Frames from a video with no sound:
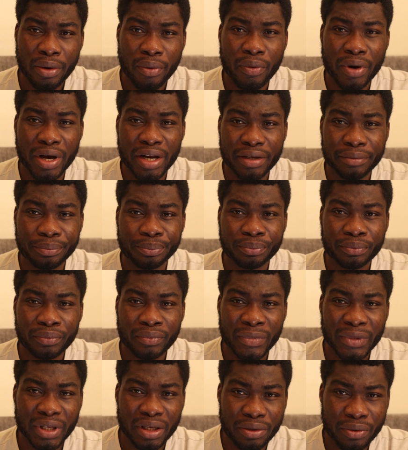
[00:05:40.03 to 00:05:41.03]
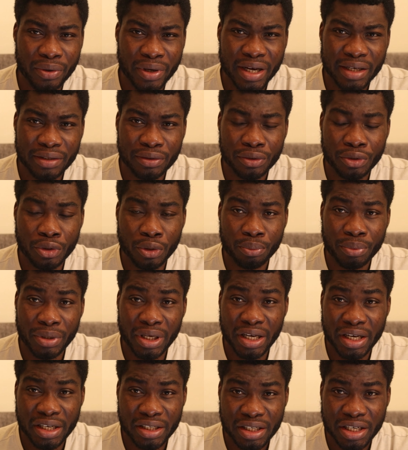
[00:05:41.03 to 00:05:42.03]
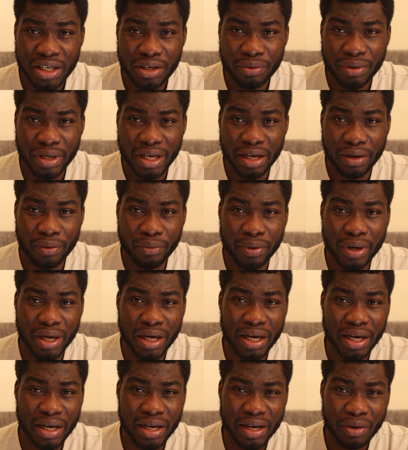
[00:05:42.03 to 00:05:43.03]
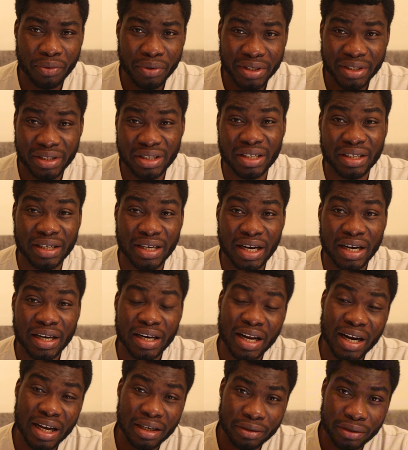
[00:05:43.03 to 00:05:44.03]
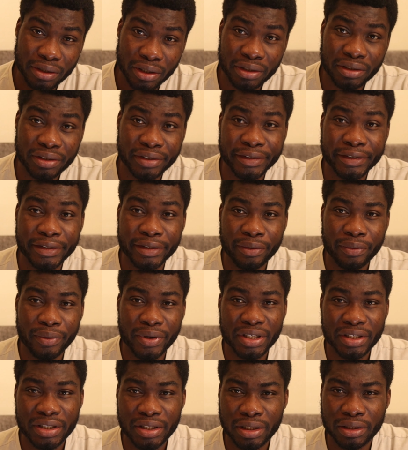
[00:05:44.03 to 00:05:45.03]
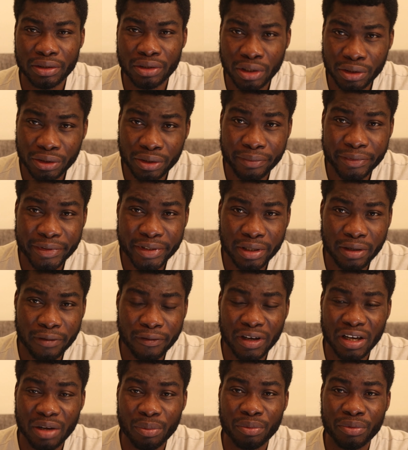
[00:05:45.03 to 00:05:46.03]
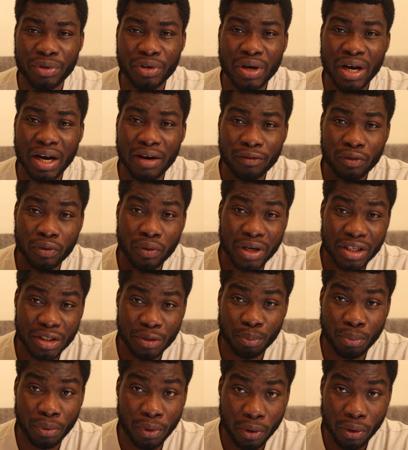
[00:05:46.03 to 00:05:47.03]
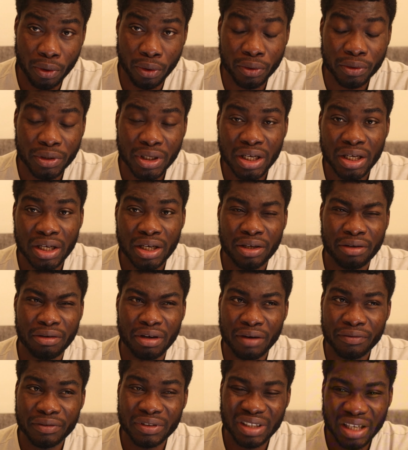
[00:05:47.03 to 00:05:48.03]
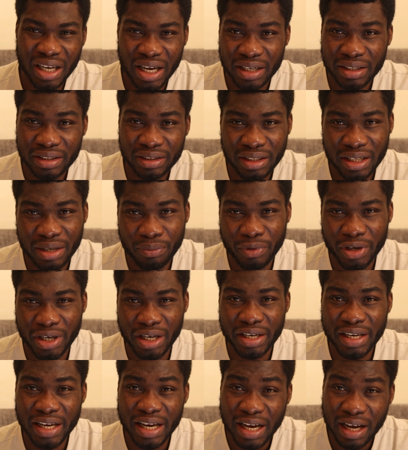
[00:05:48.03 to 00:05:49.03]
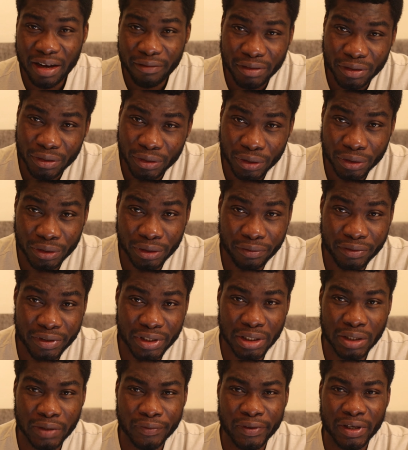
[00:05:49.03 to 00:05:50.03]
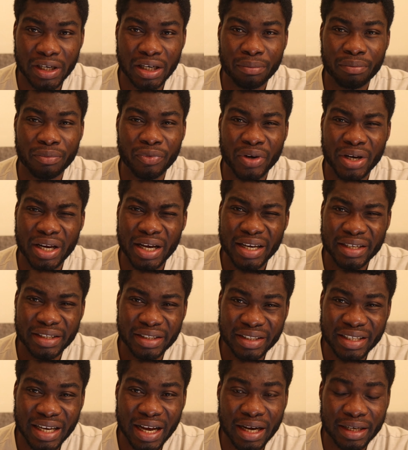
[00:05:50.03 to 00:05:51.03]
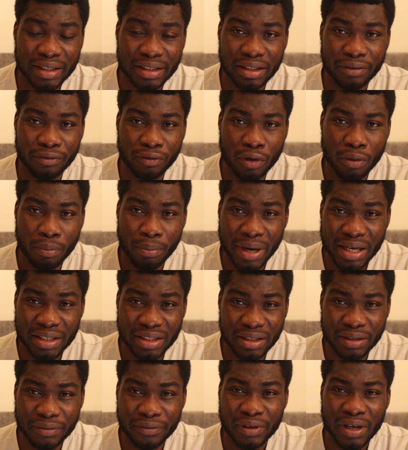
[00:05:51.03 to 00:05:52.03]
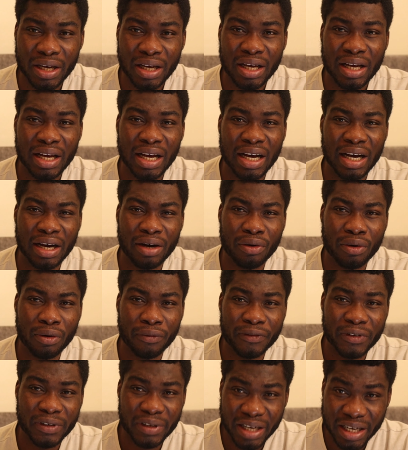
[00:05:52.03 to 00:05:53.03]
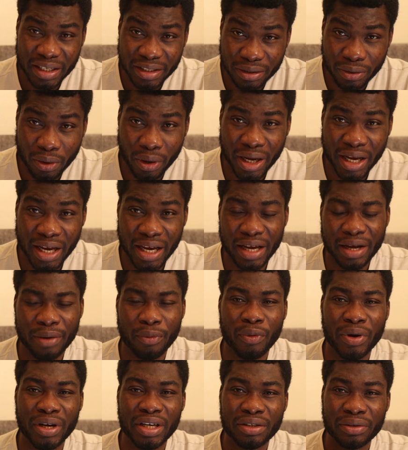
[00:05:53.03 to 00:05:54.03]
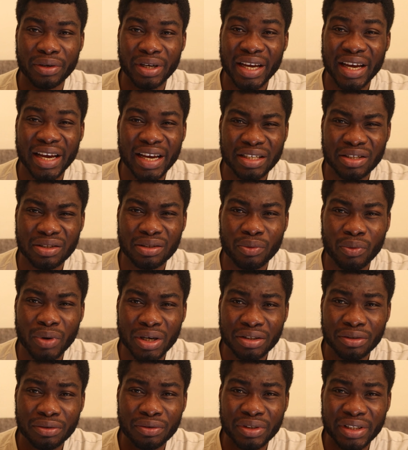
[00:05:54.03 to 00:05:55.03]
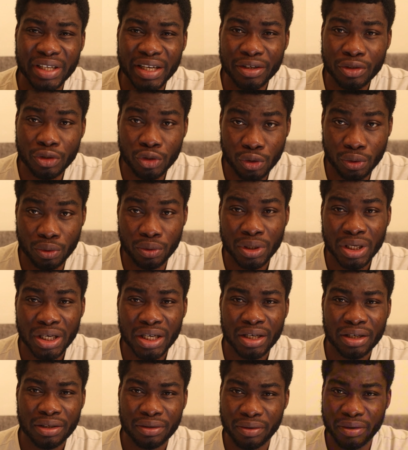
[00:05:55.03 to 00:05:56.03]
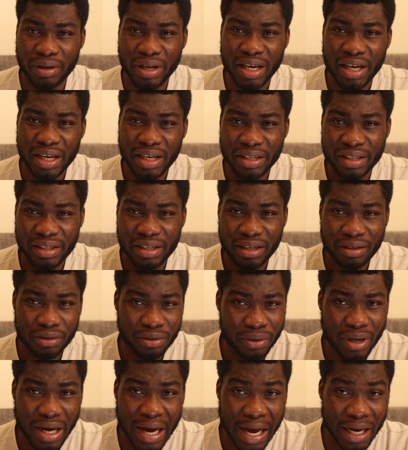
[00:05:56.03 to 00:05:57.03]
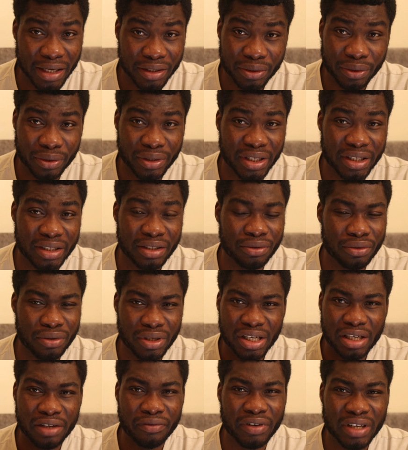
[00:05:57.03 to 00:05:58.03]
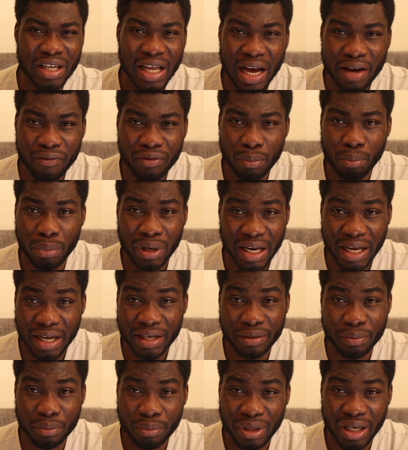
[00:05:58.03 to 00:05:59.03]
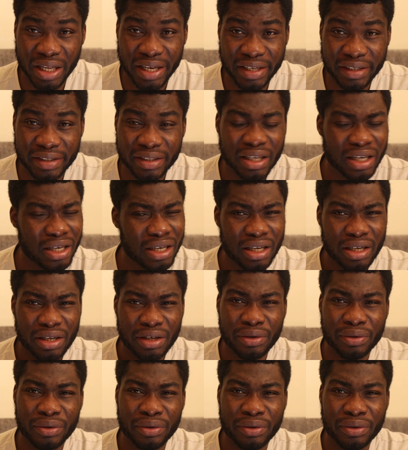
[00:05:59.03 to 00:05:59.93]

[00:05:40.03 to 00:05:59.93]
when you get to your PHQ9, where the question 9 that has got to do with thought of self-harm, you have to explore. You have to ask them whether they are having thought of self-harm, whether it is active or passive, how often does it occur, and when it occurs, what do they do? Do they intend to act on it? Do they even have a plan in place? You